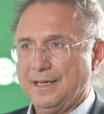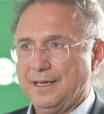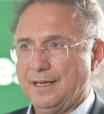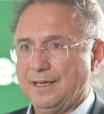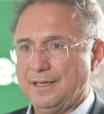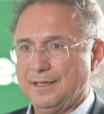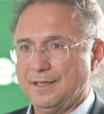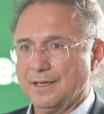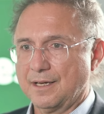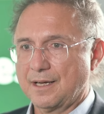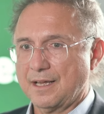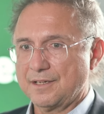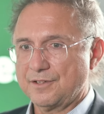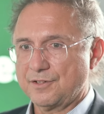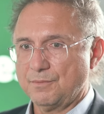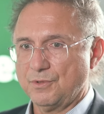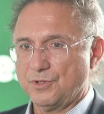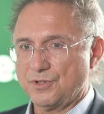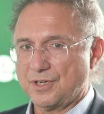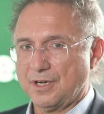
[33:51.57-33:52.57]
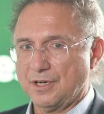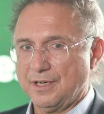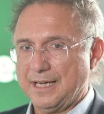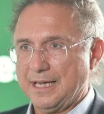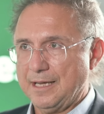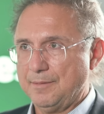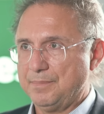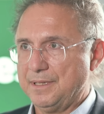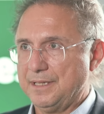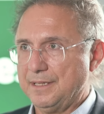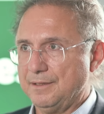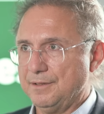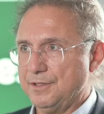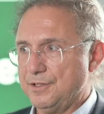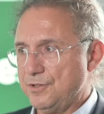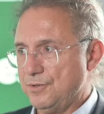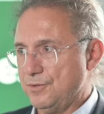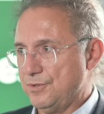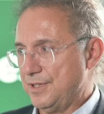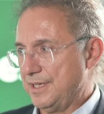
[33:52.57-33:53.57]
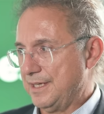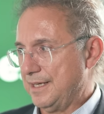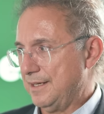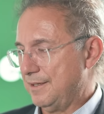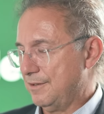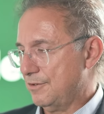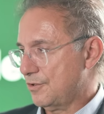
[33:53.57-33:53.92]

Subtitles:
and the customers are happy using it.